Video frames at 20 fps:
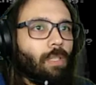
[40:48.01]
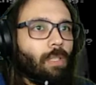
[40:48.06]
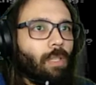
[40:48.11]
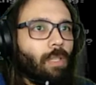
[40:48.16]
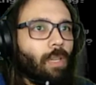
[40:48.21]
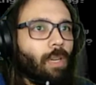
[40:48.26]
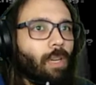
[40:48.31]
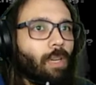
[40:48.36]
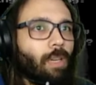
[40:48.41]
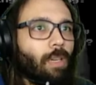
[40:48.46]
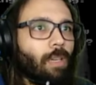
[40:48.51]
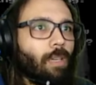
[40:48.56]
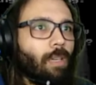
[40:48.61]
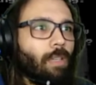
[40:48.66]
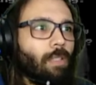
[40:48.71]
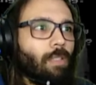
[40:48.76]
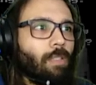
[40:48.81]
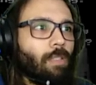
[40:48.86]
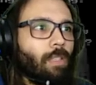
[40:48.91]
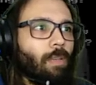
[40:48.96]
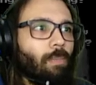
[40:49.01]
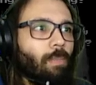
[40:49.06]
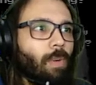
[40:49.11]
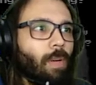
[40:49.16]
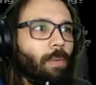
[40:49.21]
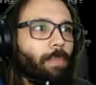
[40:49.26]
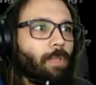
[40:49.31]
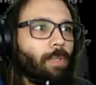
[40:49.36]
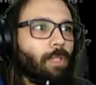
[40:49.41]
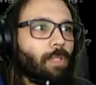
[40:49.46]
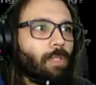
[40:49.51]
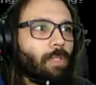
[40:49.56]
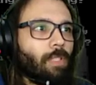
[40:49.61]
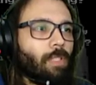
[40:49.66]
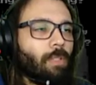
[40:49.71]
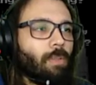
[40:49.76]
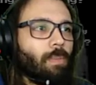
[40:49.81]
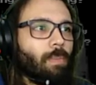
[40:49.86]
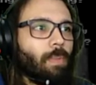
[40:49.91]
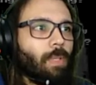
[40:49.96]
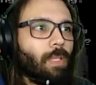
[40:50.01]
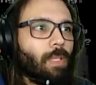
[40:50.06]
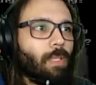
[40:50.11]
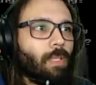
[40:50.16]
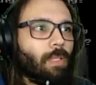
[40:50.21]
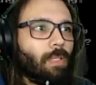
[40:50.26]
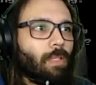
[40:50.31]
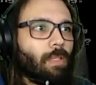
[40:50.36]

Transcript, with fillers: There are some options, but...